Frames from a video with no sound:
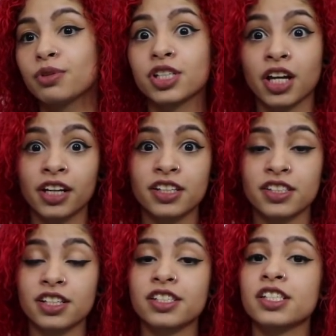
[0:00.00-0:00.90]
which kind of
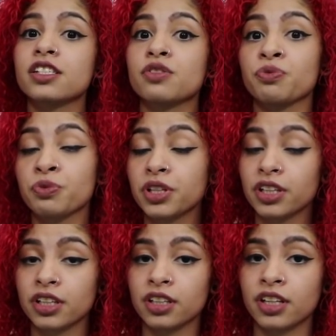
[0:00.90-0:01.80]
sucks because it's a
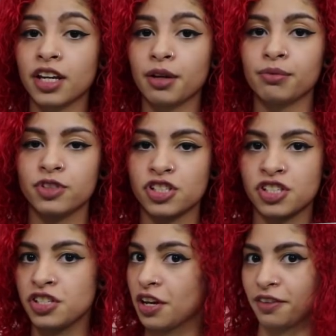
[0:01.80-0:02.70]
really good game,
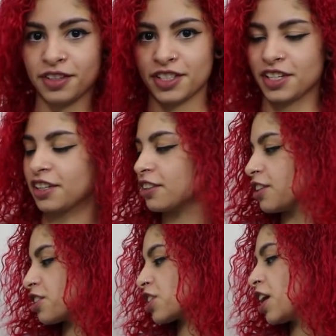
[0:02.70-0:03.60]
just none of it's in
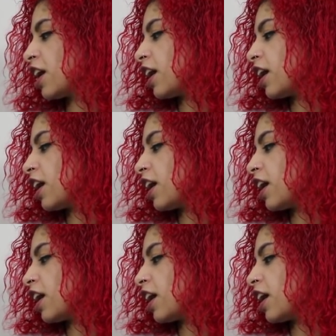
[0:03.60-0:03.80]
English.